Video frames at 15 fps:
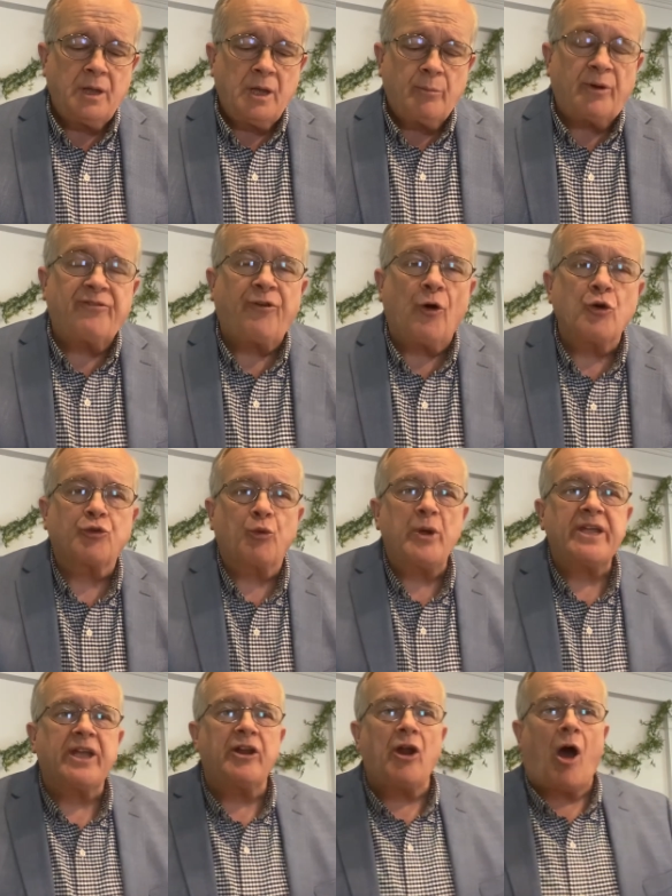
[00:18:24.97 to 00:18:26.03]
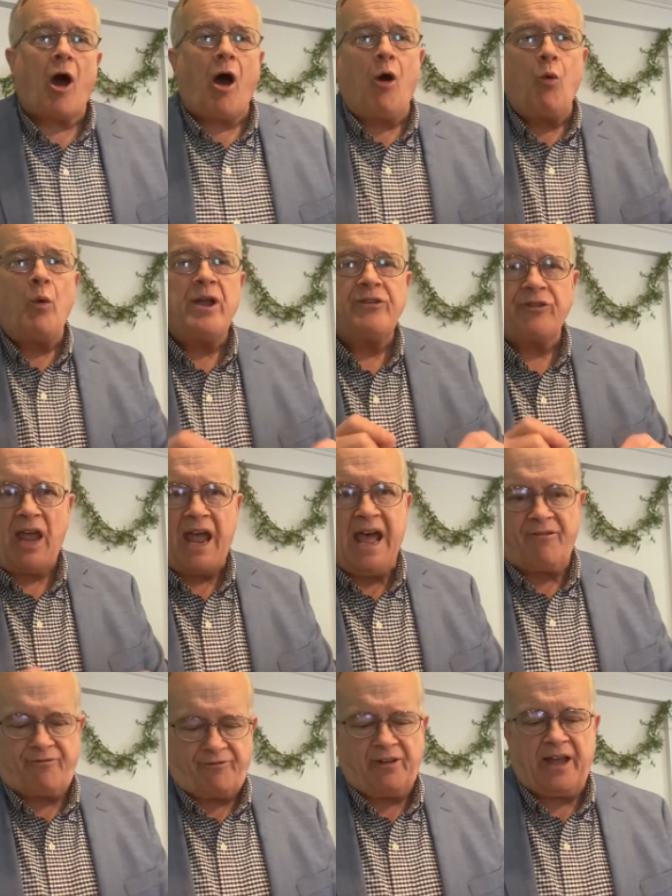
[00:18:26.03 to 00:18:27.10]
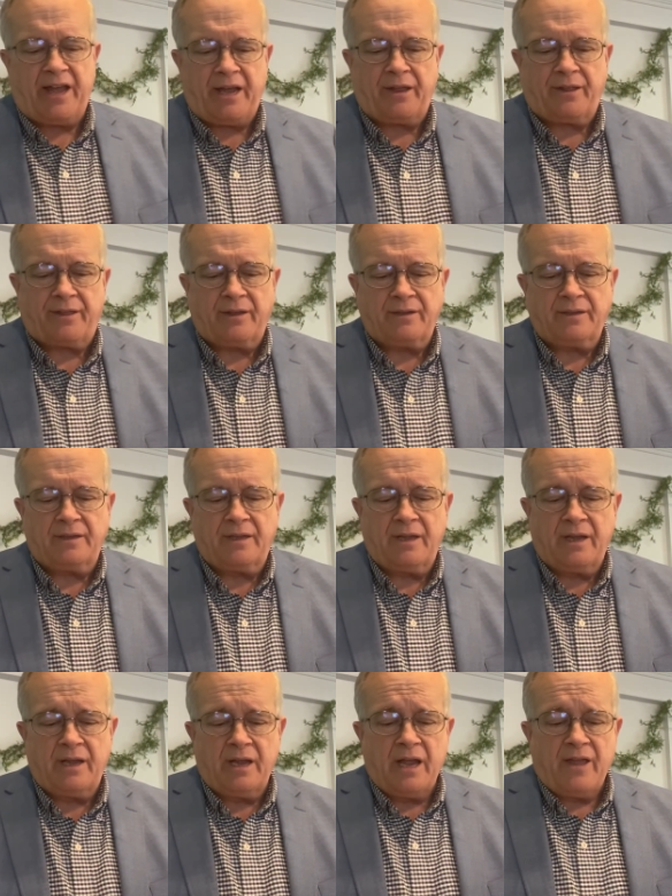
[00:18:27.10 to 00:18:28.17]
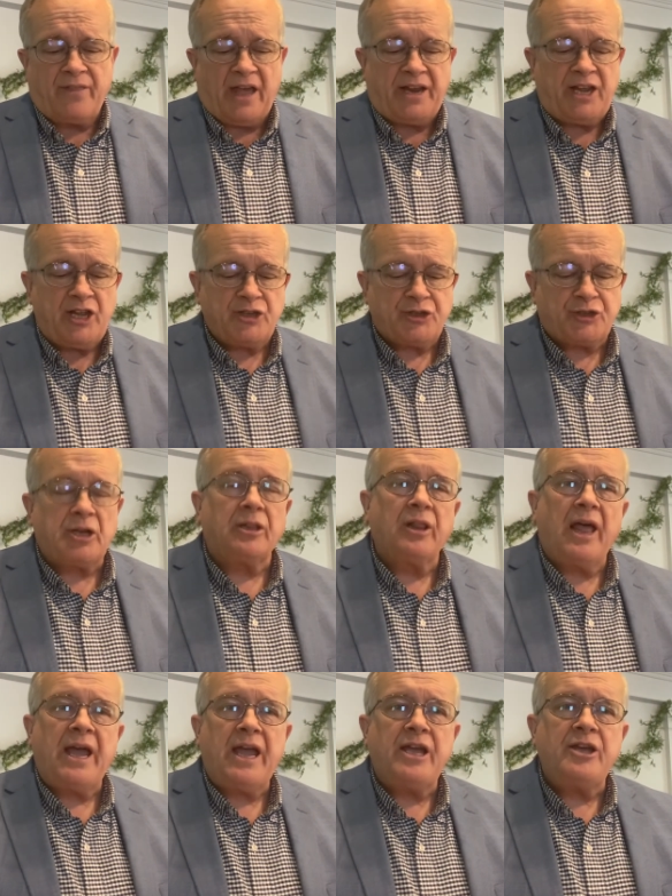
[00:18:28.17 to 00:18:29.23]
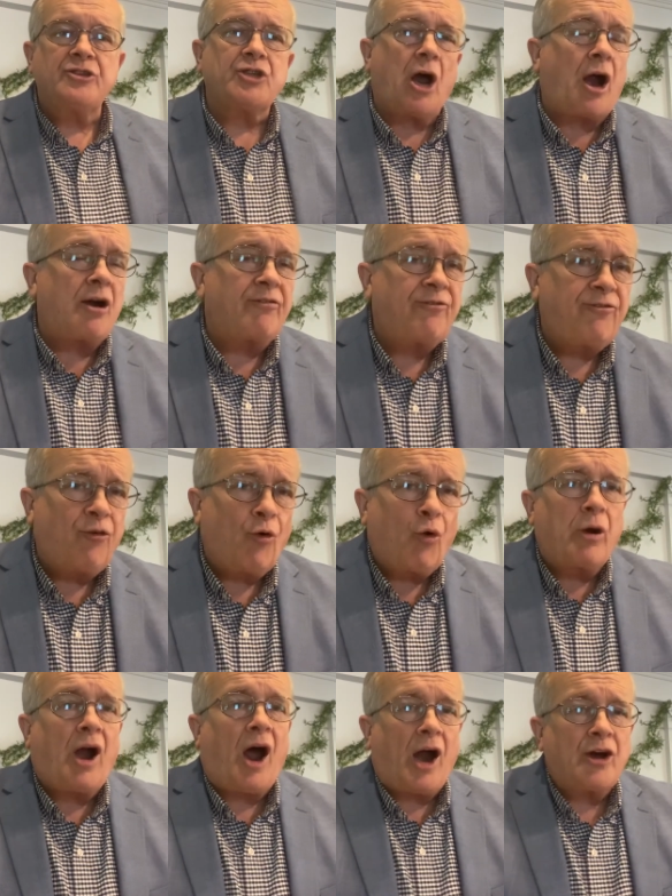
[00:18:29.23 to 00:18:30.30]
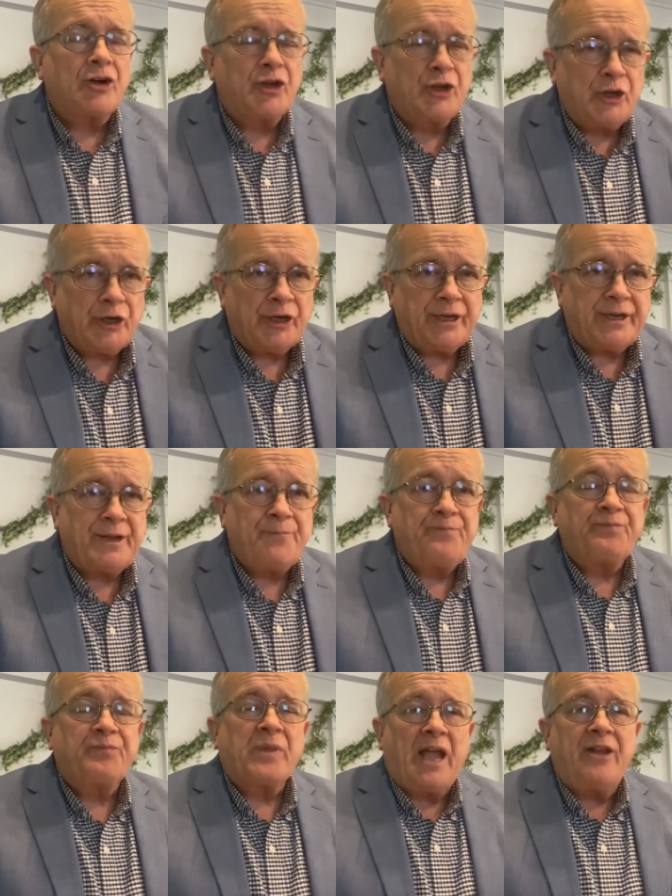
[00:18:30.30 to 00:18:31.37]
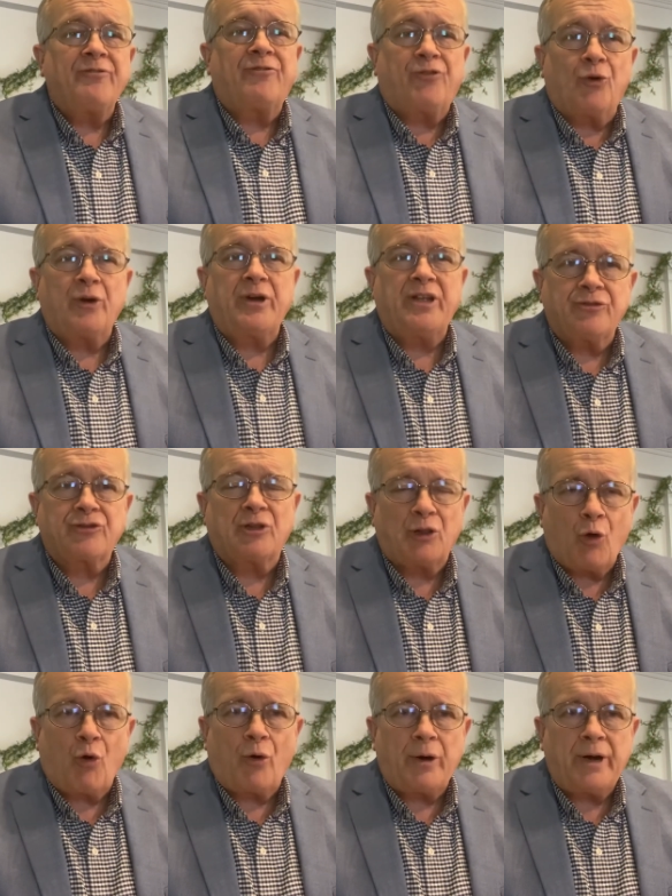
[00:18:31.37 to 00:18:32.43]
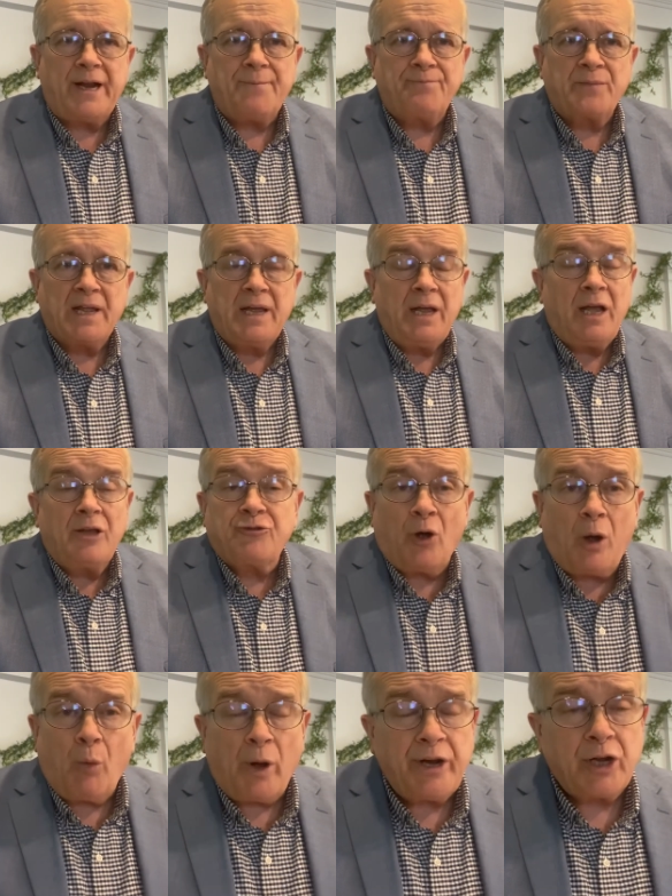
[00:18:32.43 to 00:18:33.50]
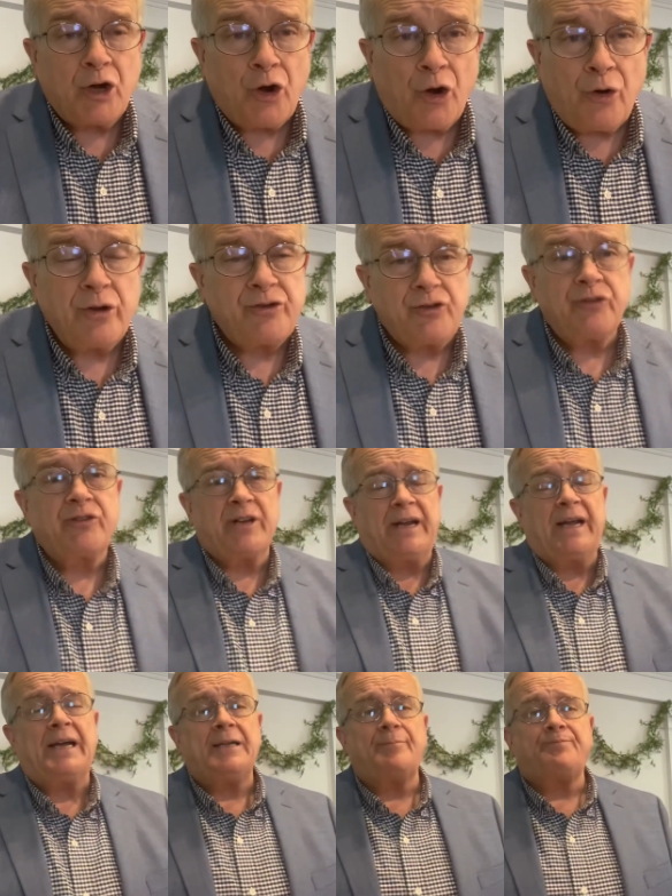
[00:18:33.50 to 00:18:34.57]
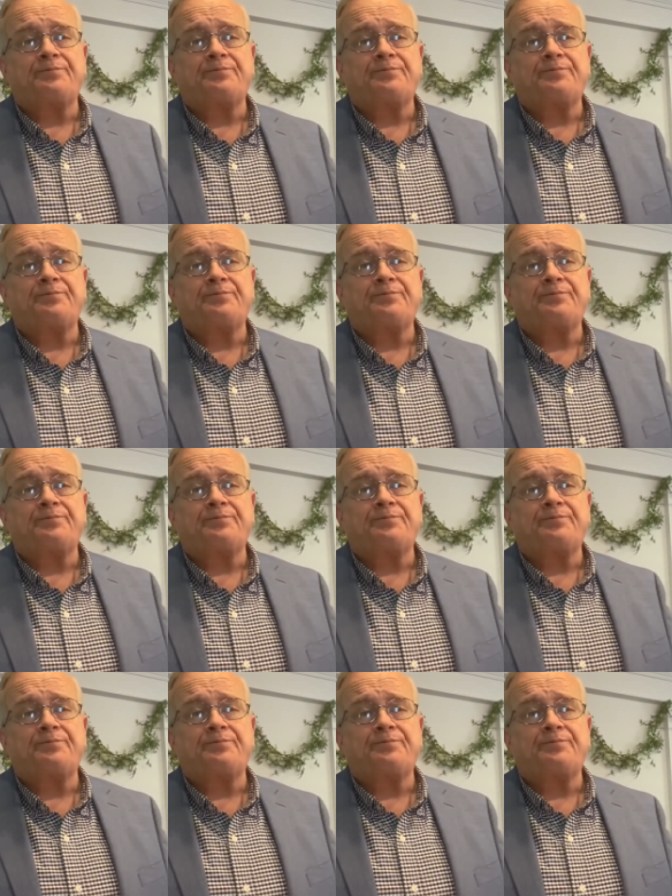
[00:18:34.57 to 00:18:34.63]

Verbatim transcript: But folks, we can always have faith that His delays are for our good and for His glory. And so I want to encourage you tonight